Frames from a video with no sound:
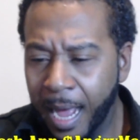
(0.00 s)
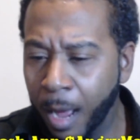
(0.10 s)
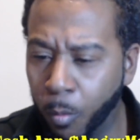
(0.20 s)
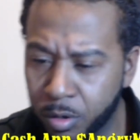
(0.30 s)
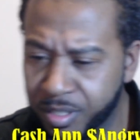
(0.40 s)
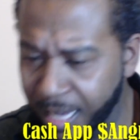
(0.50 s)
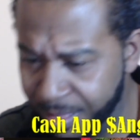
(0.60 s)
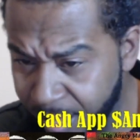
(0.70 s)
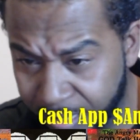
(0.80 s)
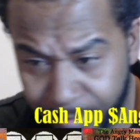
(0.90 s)
I will say
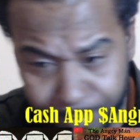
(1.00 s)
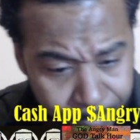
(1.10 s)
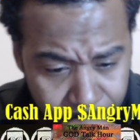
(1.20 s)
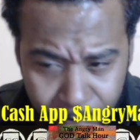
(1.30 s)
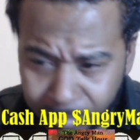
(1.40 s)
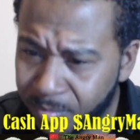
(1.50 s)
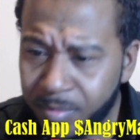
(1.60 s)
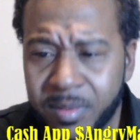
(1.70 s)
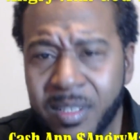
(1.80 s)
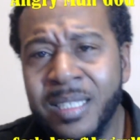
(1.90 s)
this,
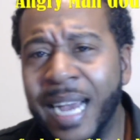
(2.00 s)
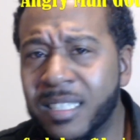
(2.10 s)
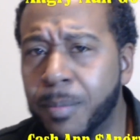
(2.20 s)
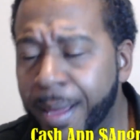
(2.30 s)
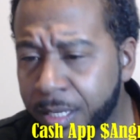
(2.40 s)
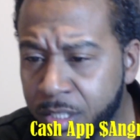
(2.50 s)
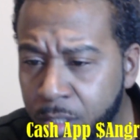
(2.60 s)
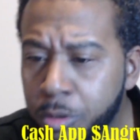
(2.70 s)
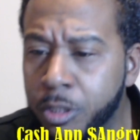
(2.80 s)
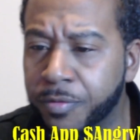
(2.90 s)
not to make
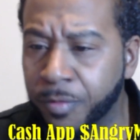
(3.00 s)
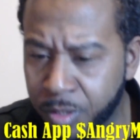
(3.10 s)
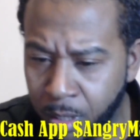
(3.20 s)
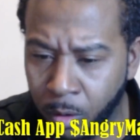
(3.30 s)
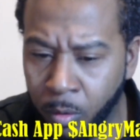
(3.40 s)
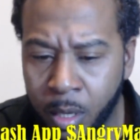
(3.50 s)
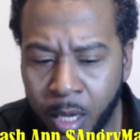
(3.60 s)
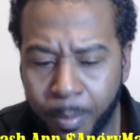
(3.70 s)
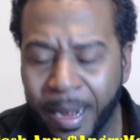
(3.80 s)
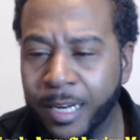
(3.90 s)
excuses for Zoe,
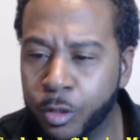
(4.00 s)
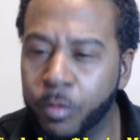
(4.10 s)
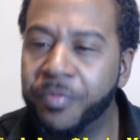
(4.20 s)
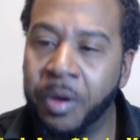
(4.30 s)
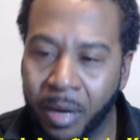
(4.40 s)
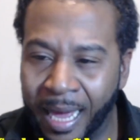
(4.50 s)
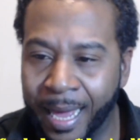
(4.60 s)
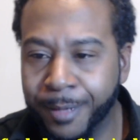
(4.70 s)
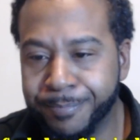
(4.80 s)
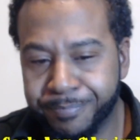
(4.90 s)
but I do feel like